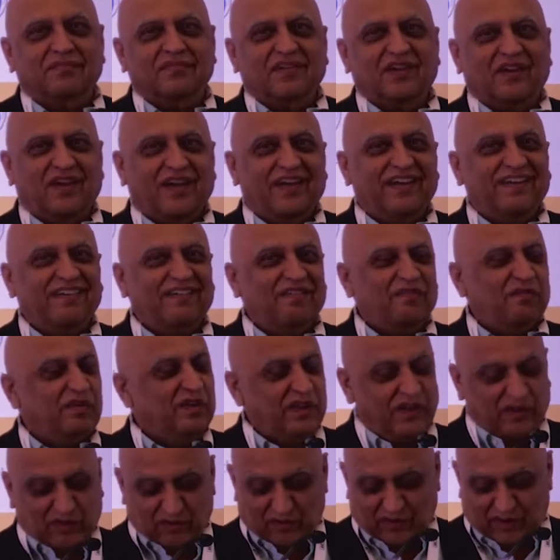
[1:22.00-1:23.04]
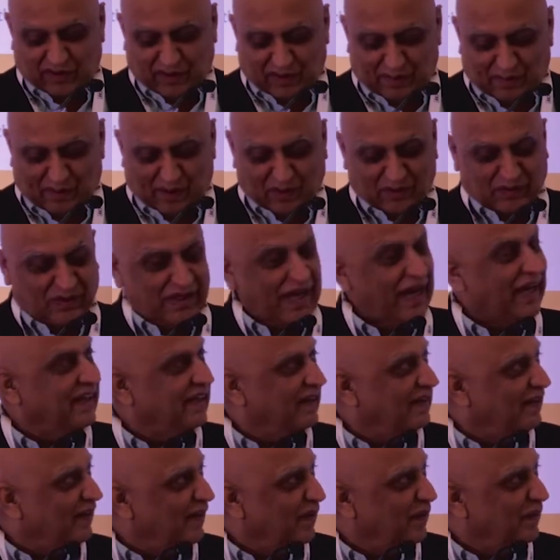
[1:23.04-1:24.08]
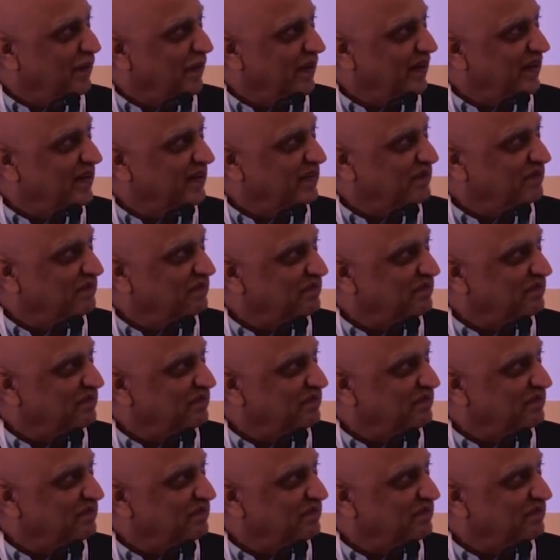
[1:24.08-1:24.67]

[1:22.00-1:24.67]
Okay, we need to think about that a little bit.